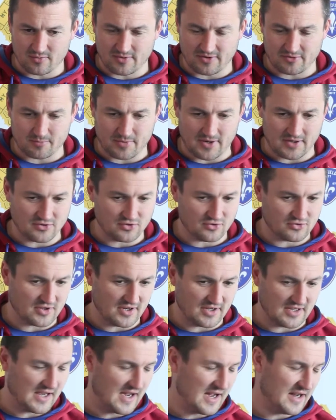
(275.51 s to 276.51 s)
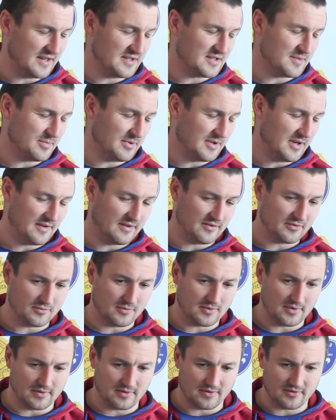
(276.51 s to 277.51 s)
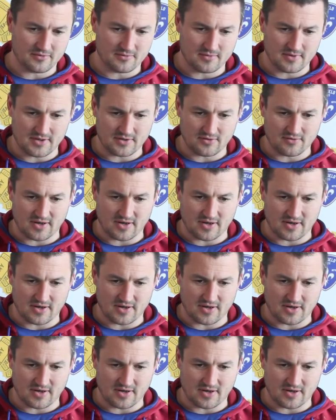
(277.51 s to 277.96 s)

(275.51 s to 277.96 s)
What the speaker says: We expect Justin Carney to play this week.